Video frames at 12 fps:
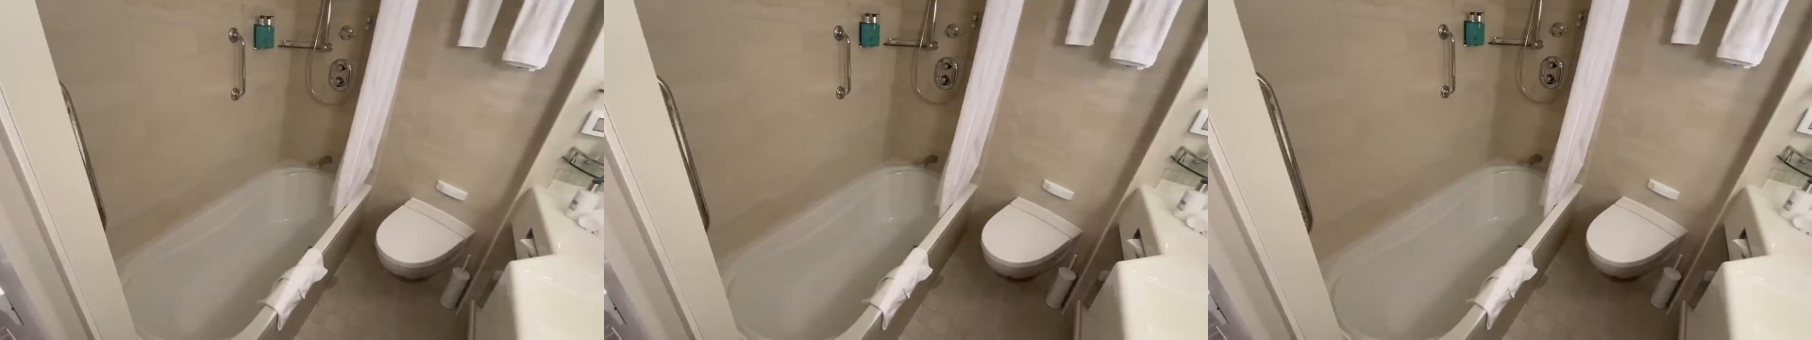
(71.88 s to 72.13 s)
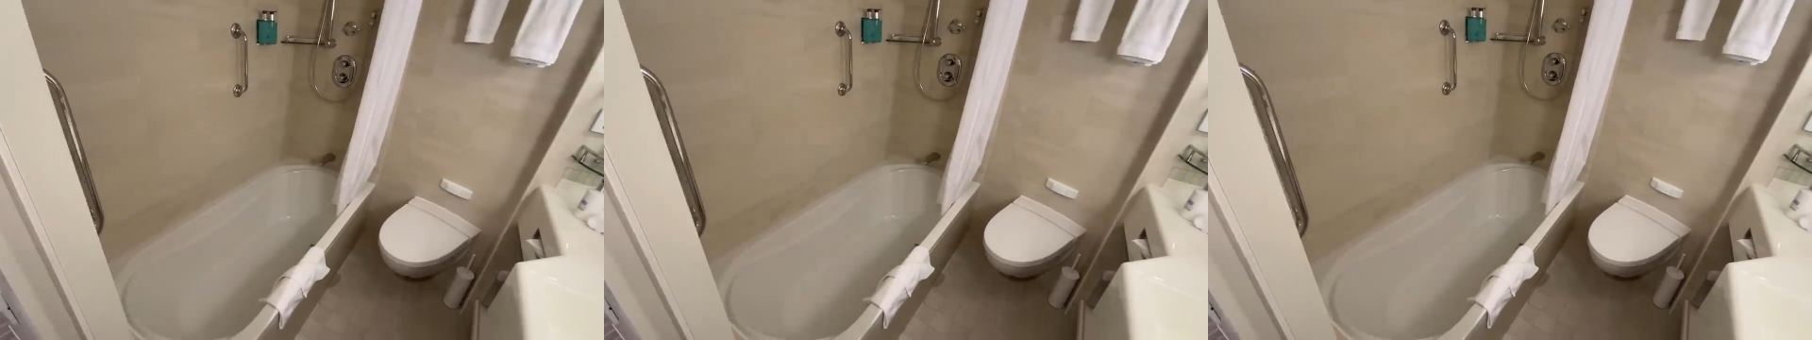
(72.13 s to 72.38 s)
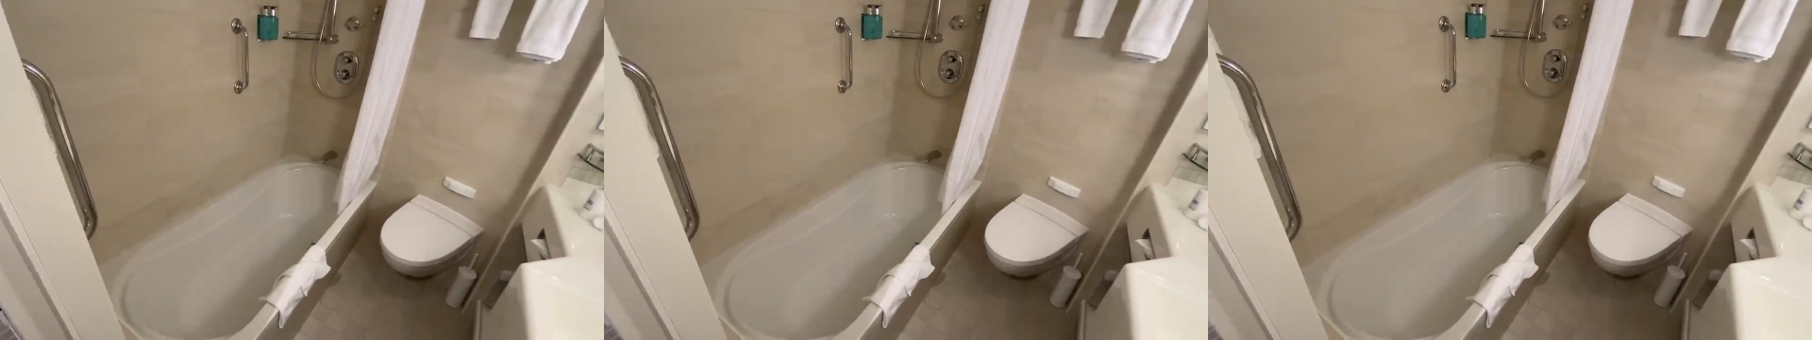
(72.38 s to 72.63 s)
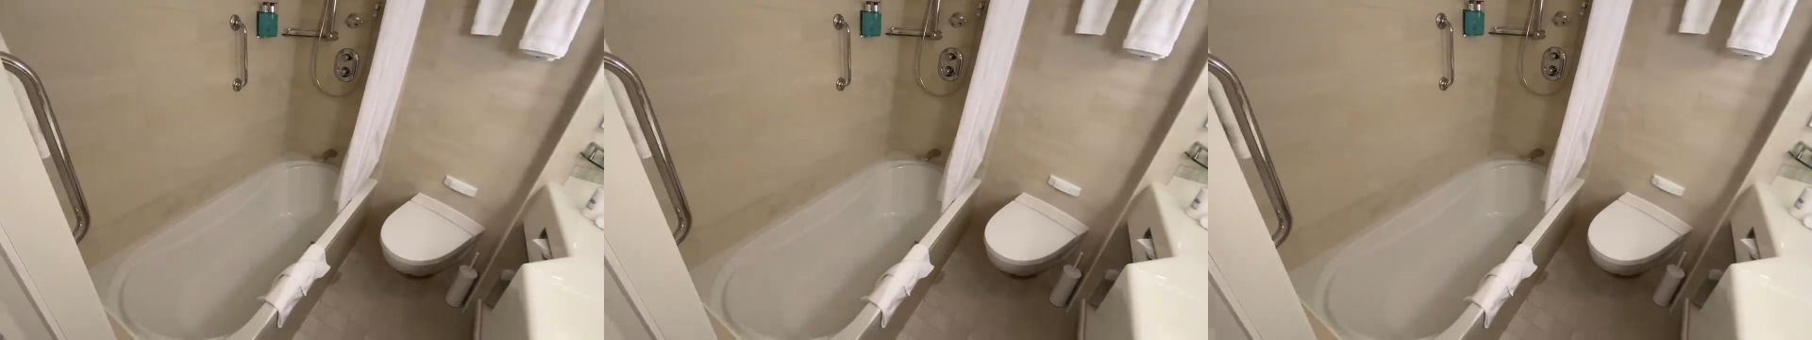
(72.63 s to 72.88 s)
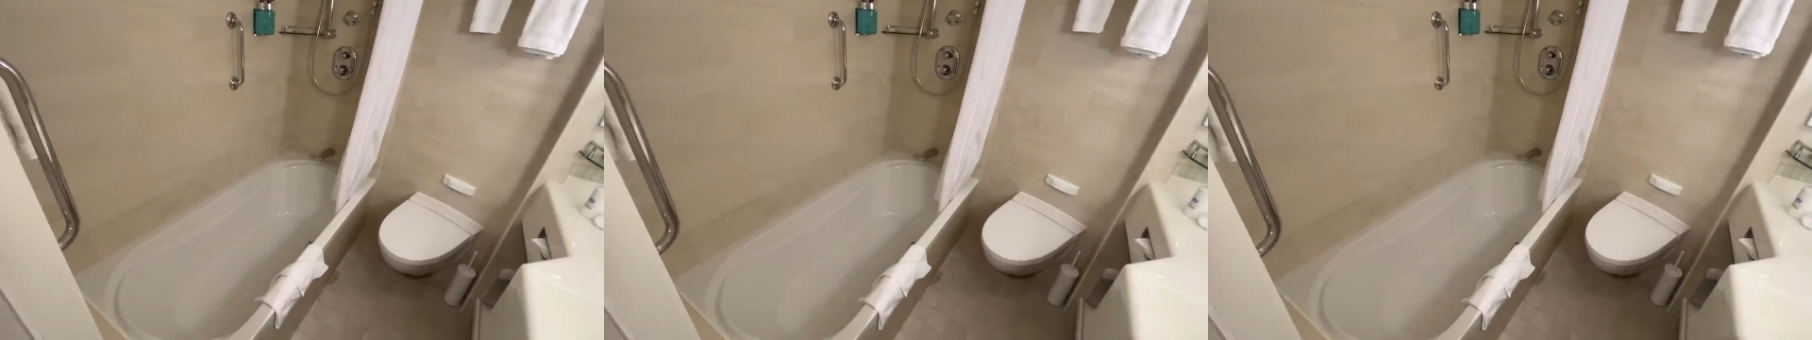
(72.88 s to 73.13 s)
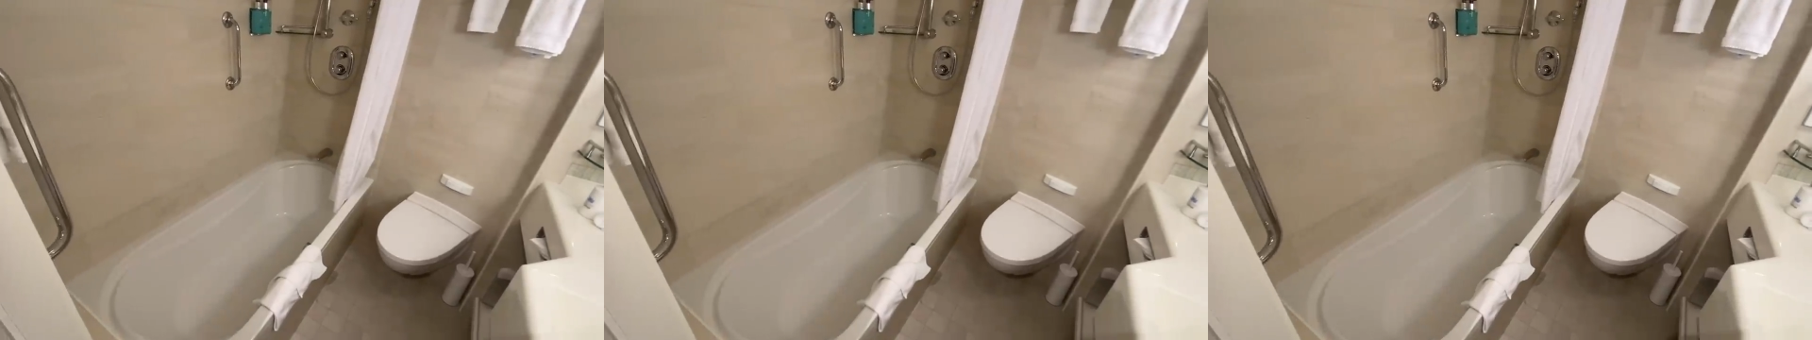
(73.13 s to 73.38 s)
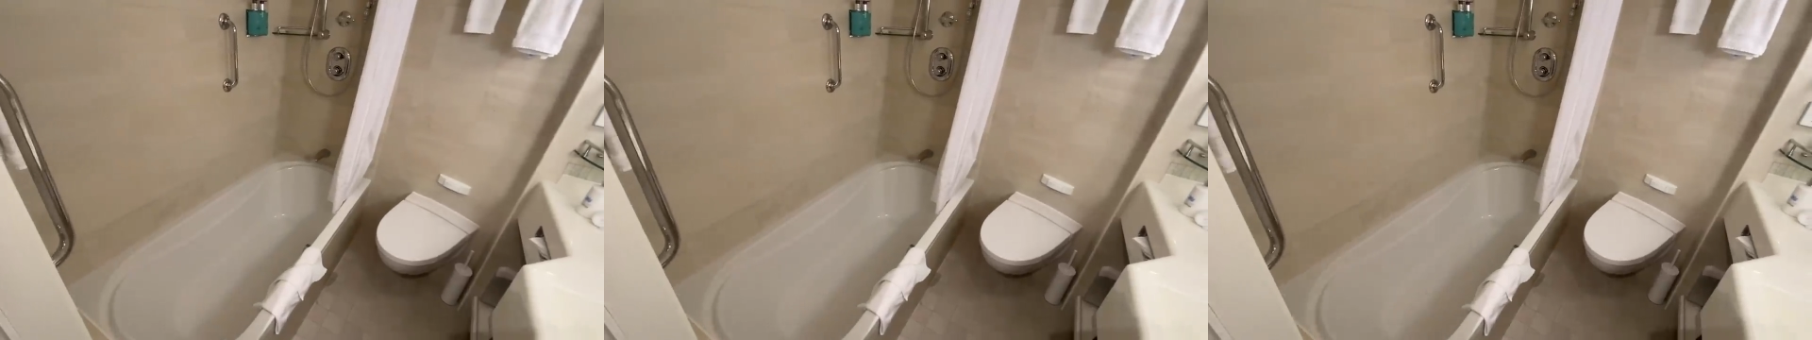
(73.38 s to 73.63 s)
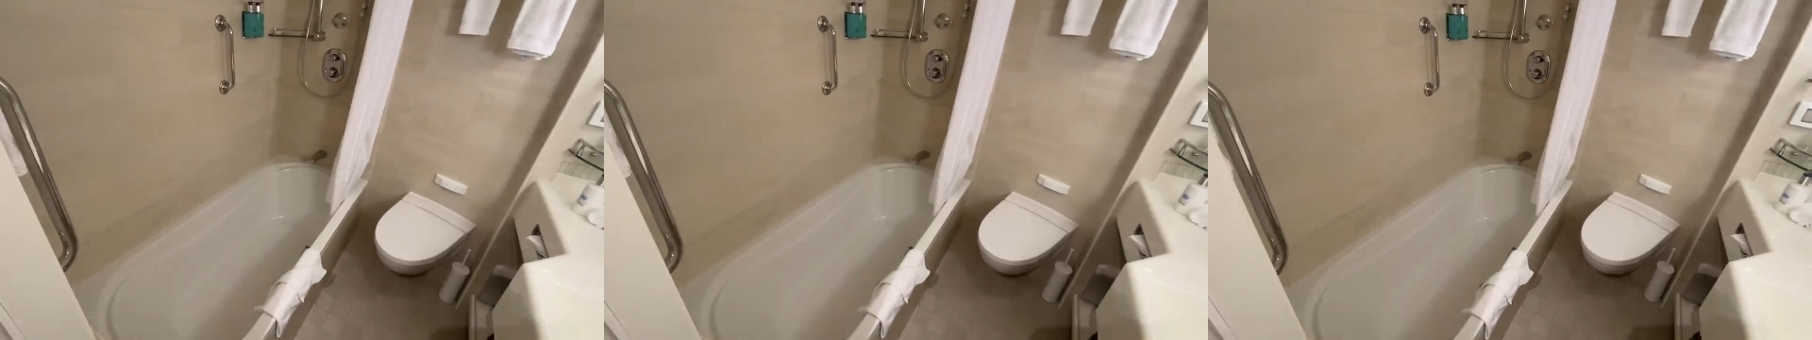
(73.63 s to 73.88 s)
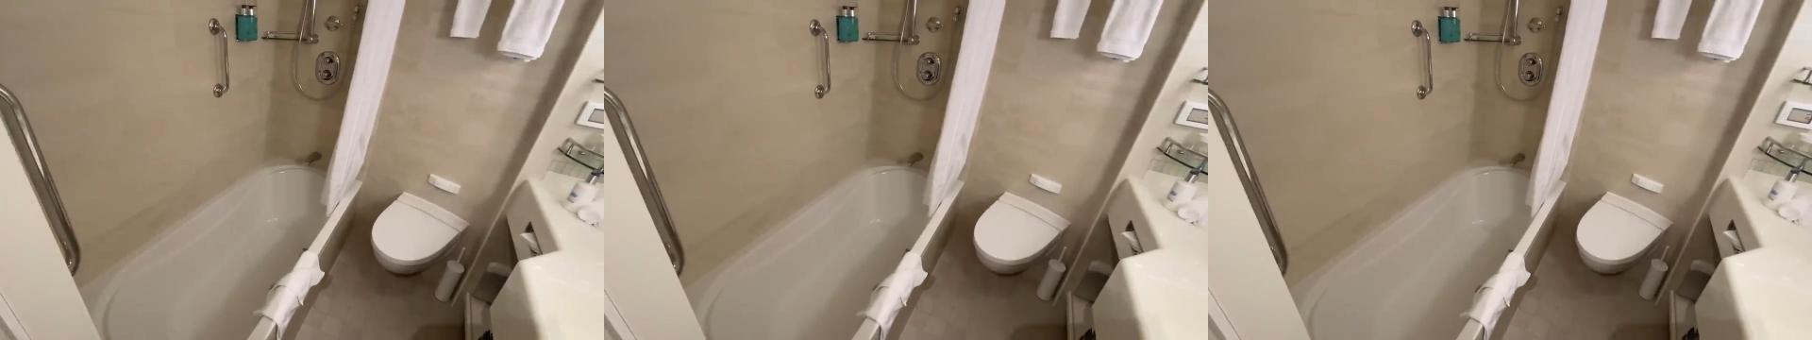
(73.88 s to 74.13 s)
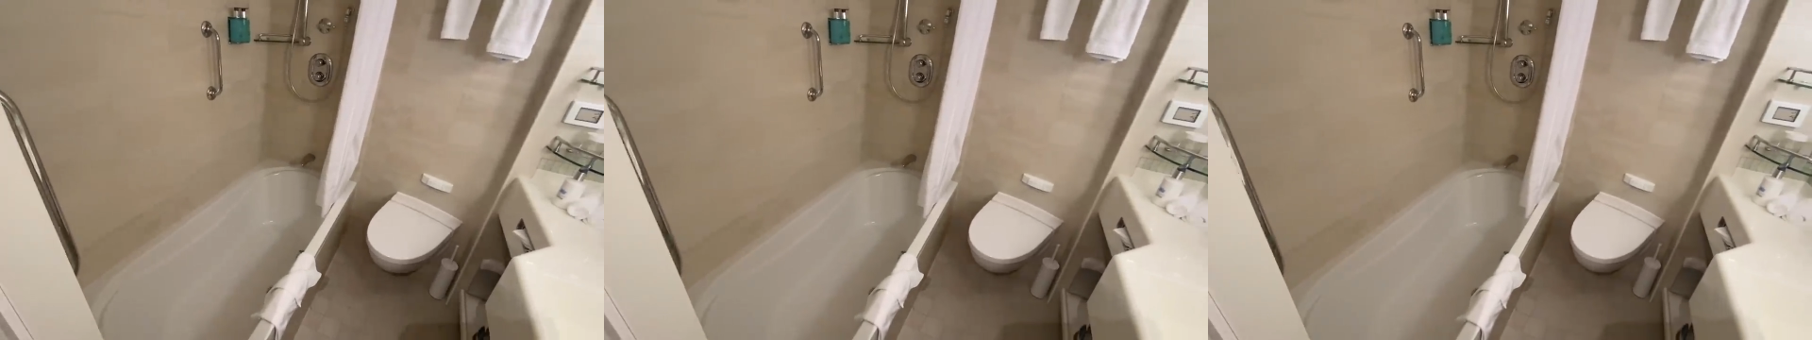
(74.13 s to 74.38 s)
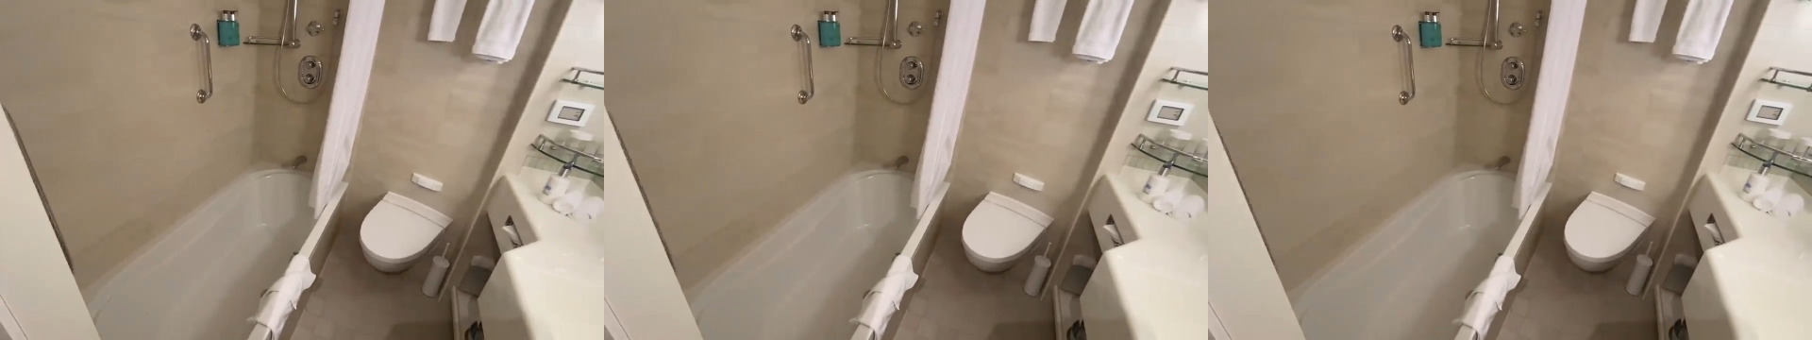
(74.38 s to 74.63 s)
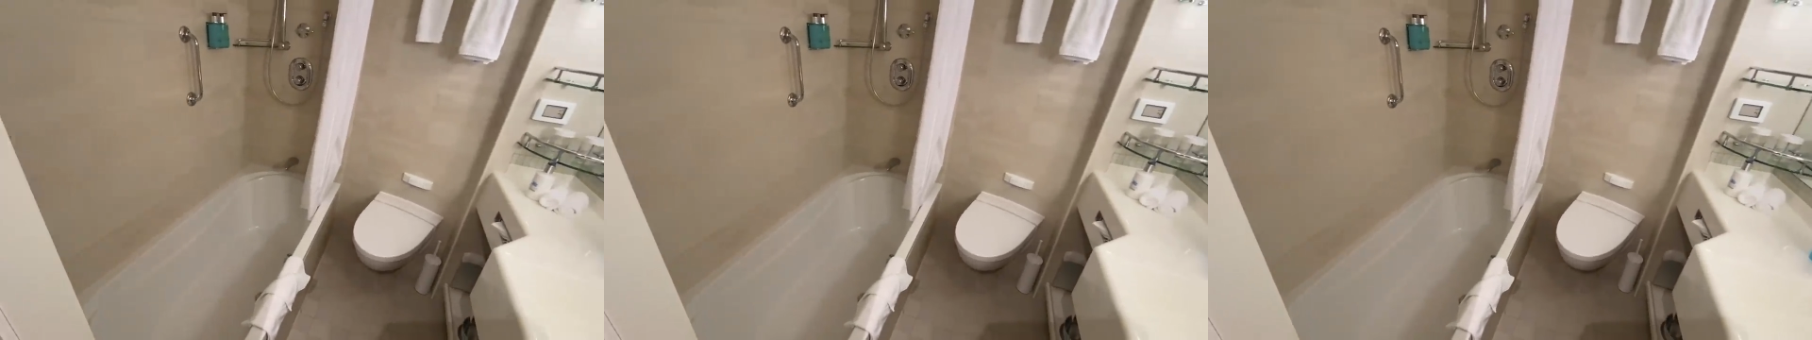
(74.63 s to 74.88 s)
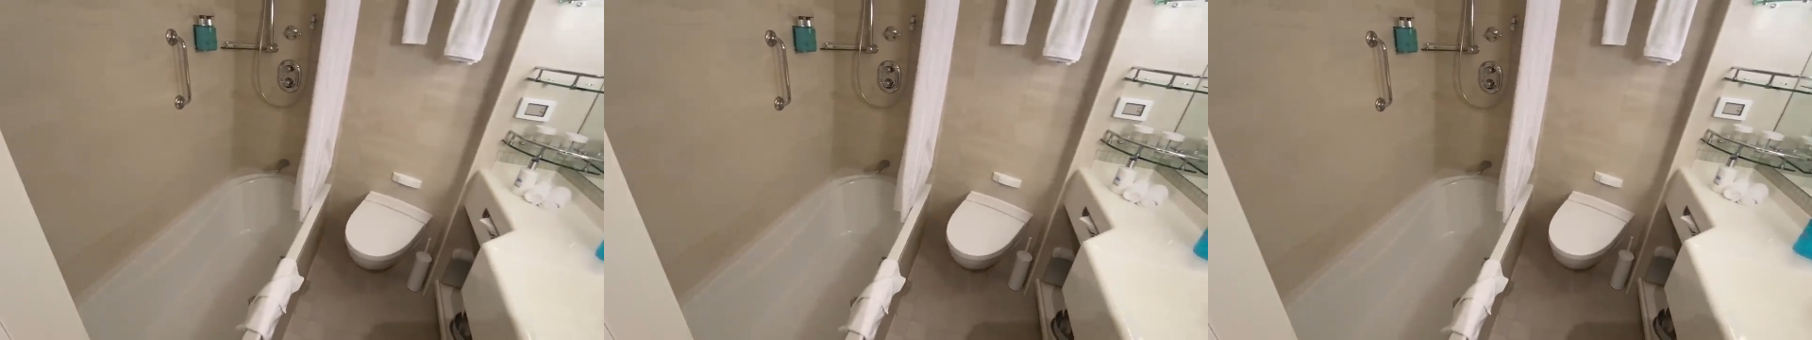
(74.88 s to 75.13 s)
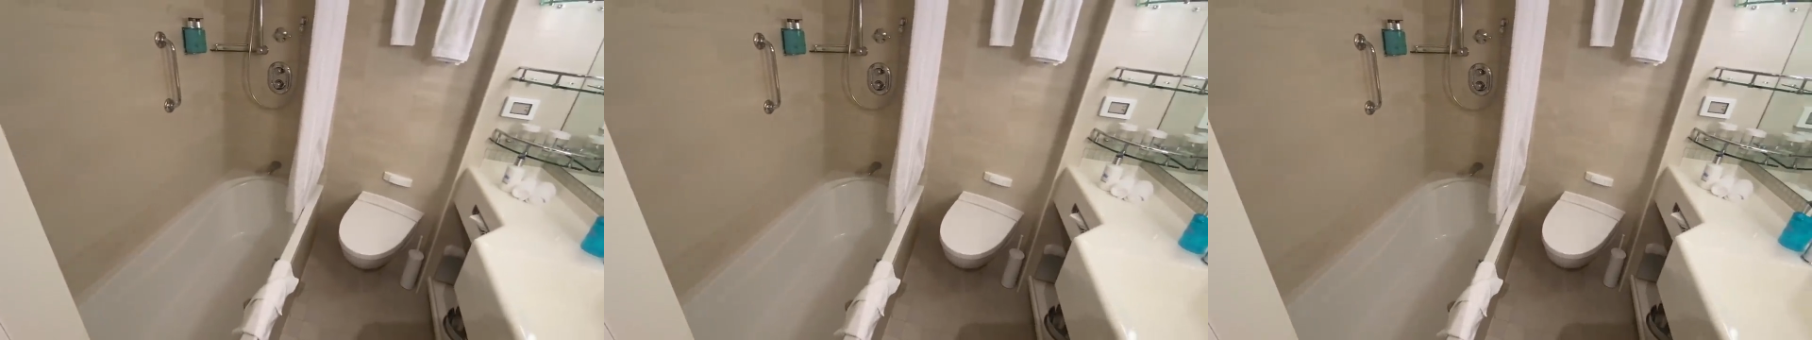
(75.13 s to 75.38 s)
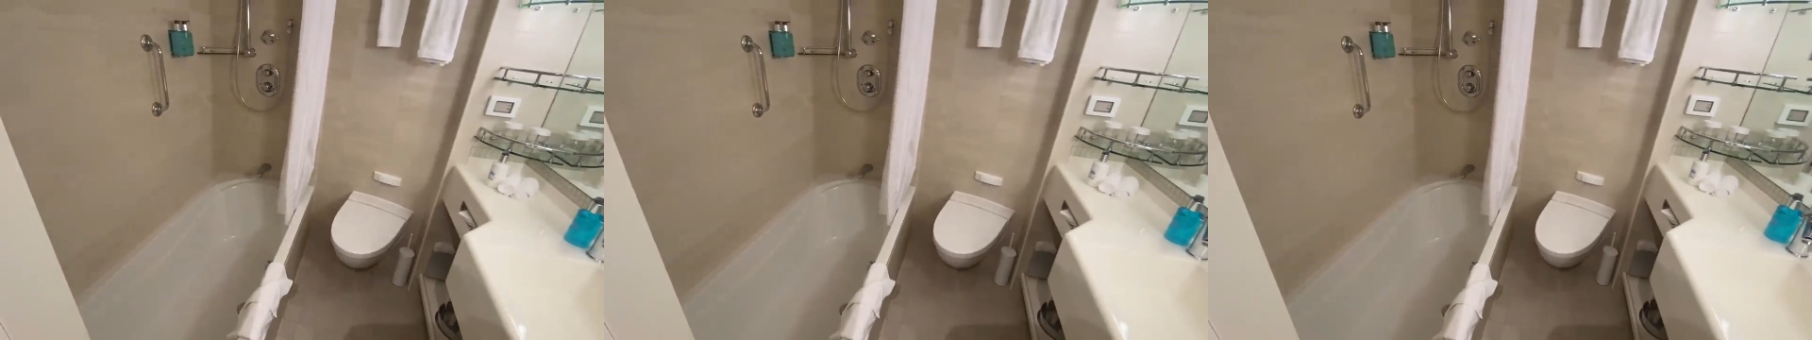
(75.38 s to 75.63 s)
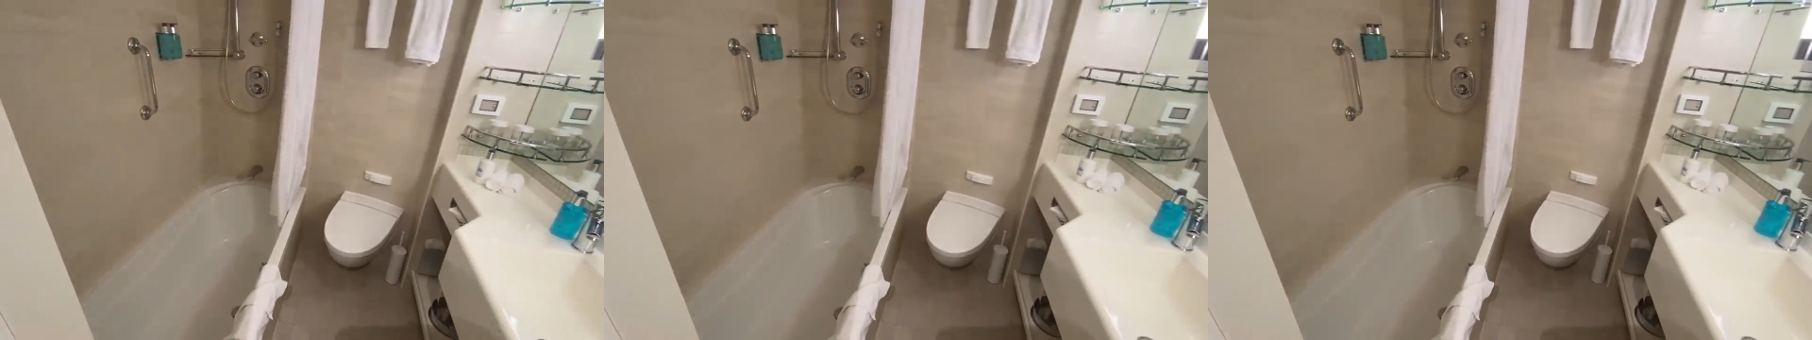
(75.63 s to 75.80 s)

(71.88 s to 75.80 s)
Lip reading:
Nobody's mouth can be seen.